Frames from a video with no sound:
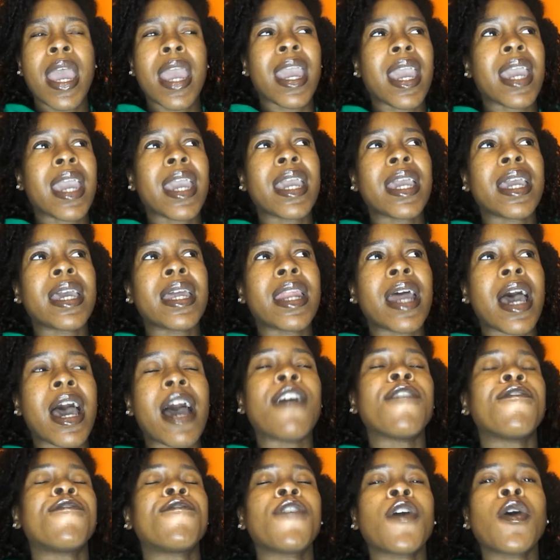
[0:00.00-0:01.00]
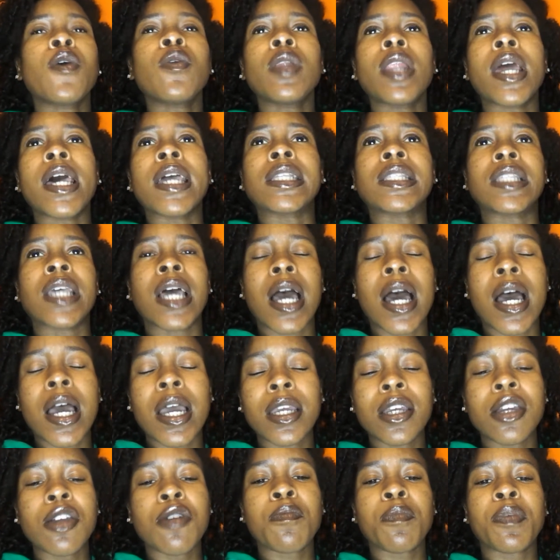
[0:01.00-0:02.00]
And I felt like the
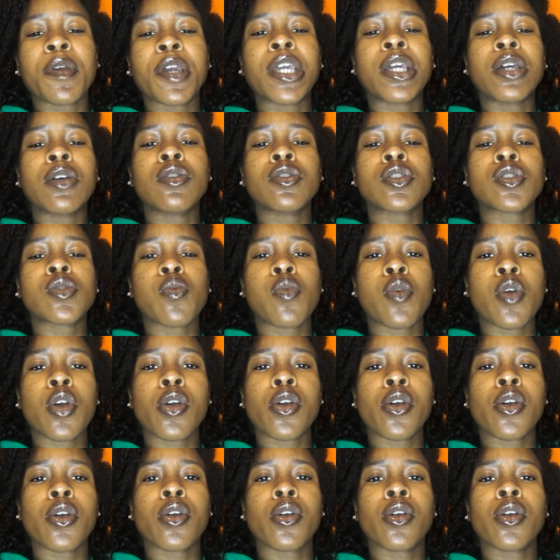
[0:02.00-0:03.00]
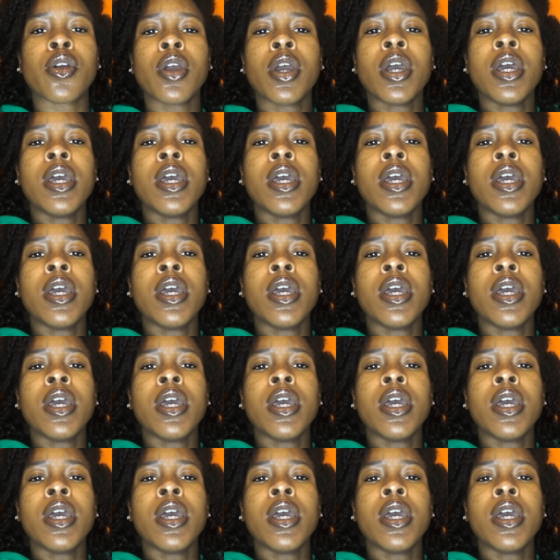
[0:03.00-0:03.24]
iron pills were